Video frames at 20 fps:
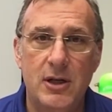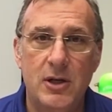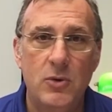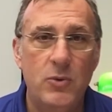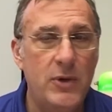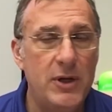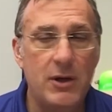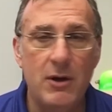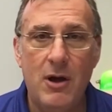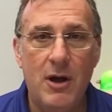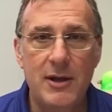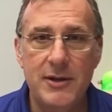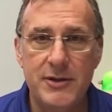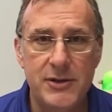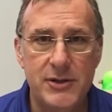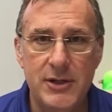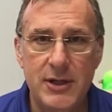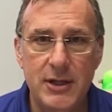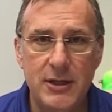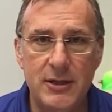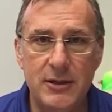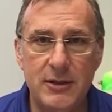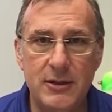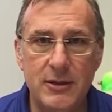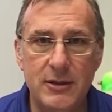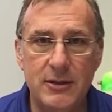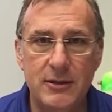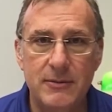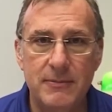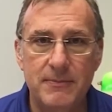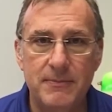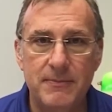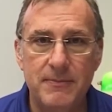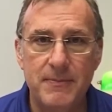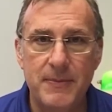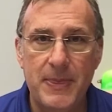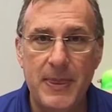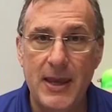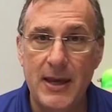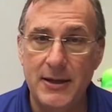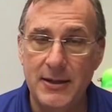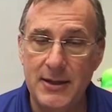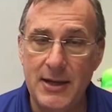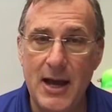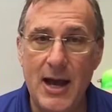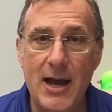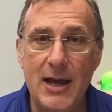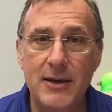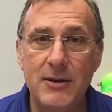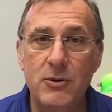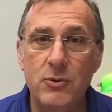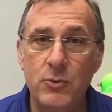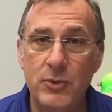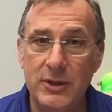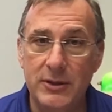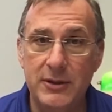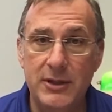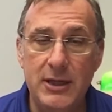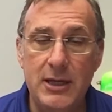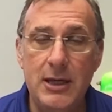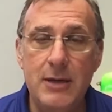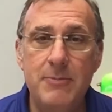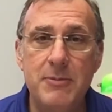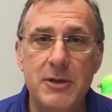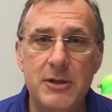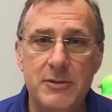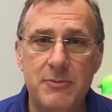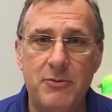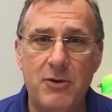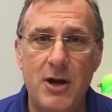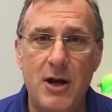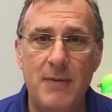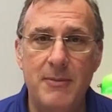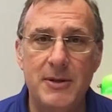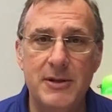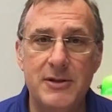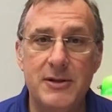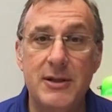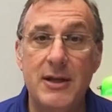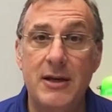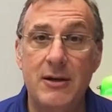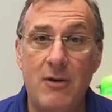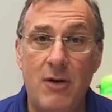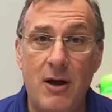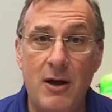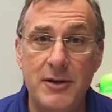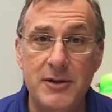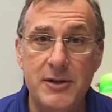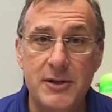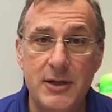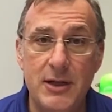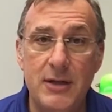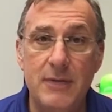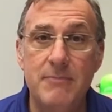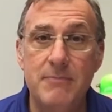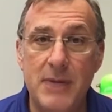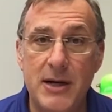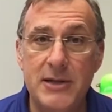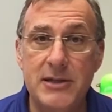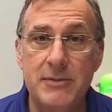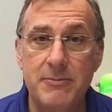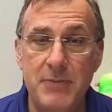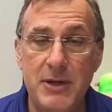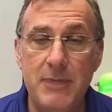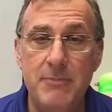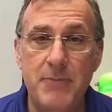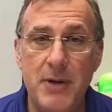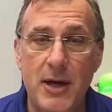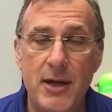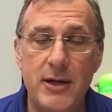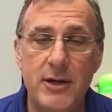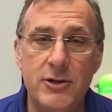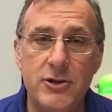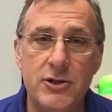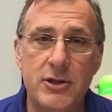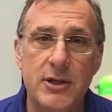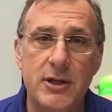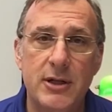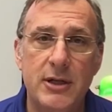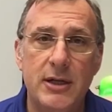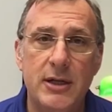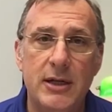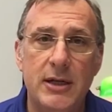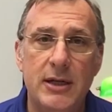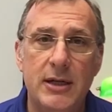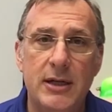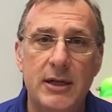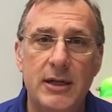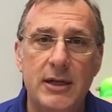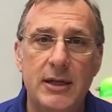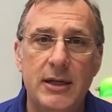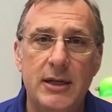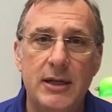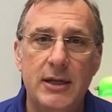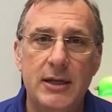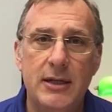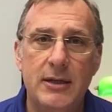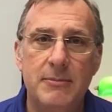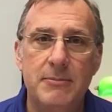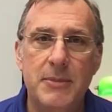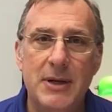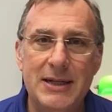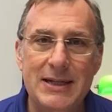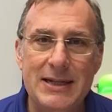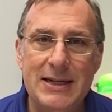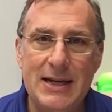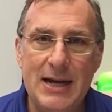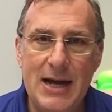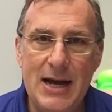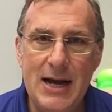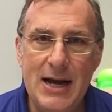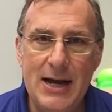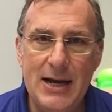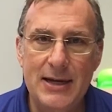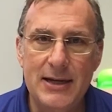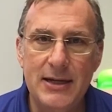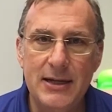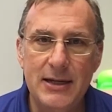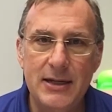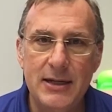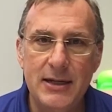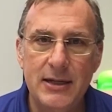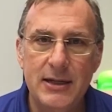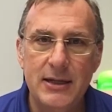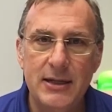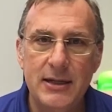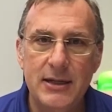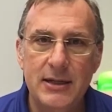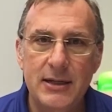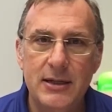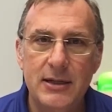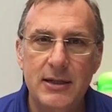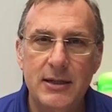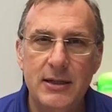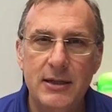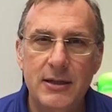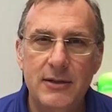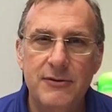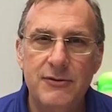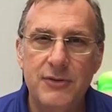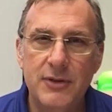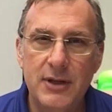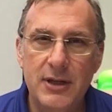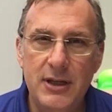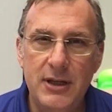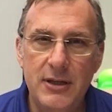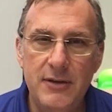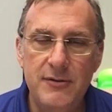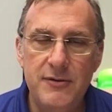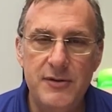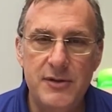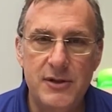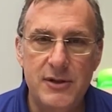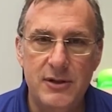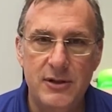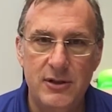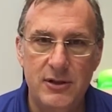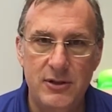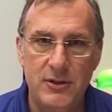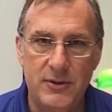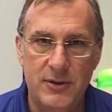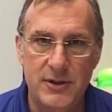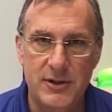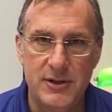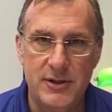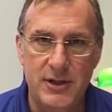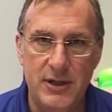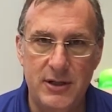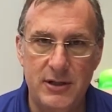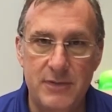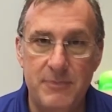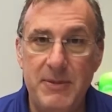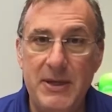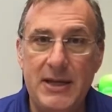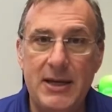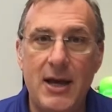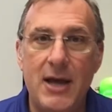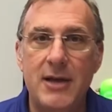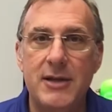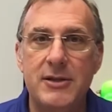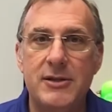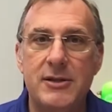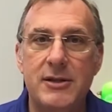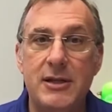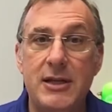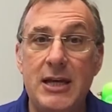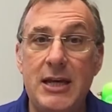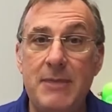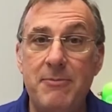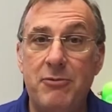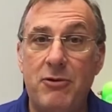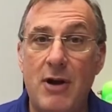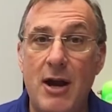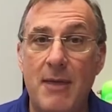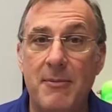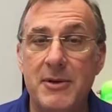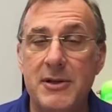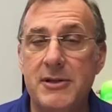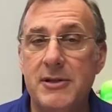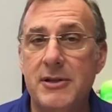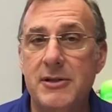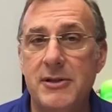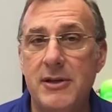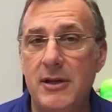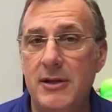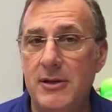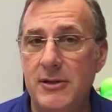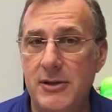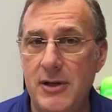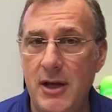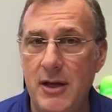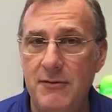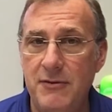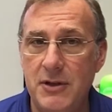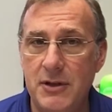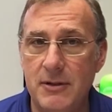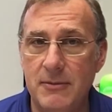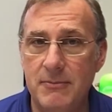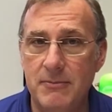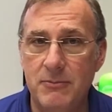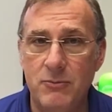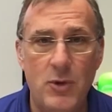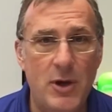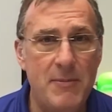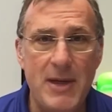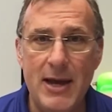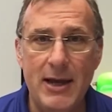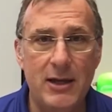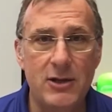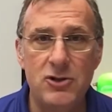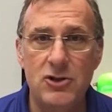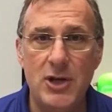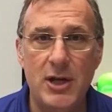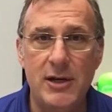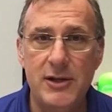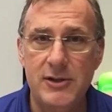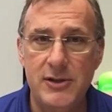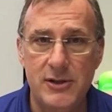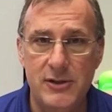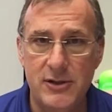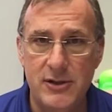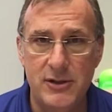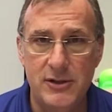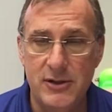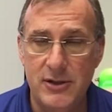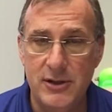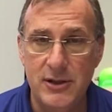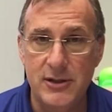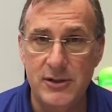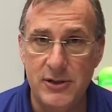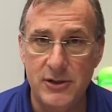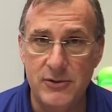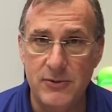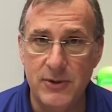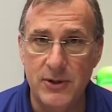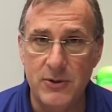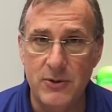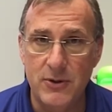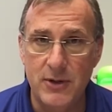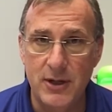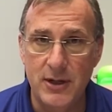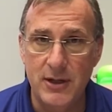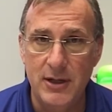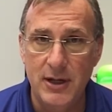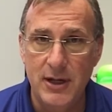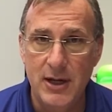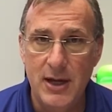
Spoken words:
We all sin, and God will keep his promise that all sin must be punished. But God forgives your sins because he promised to send a Savior. Way back in Genesis, this is recorded.